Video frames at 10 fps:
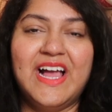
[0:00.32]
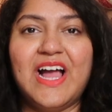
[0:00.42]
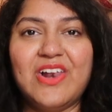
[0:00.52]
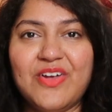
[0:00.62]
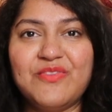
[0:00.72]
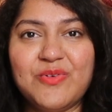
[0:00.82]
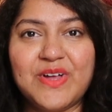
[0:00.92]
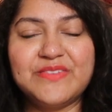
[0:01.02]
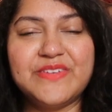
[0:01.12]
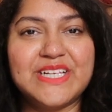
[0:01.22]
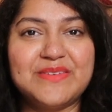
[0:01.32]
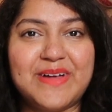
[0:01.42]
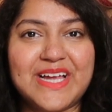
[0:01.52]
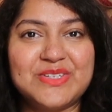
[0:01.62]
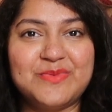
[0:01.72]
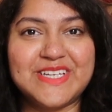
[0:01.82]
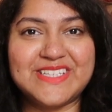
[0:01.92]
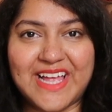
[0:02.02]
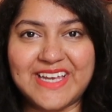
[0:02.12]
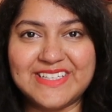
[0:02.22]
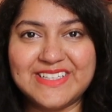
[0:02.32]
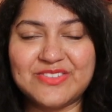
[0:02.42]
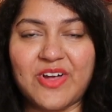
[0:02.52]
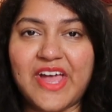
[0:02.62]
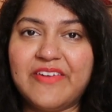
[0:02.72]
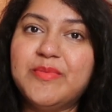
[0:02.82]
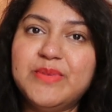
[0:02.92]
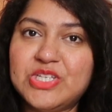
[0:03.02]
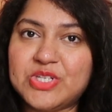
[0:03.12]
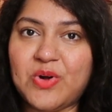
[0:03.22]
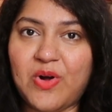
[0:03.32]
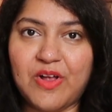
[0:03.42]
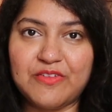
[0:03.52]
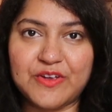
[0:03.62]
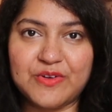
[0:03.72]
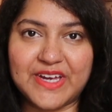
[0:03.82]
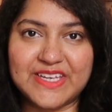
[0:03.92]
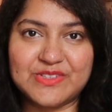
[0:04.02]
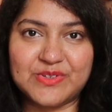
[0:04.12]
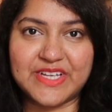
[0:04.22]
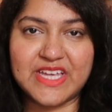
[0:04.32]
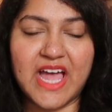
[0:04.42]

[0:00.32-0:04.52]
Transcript: Hello everyone, welcome back to my channel. So I have a Meesho haul for you guys today.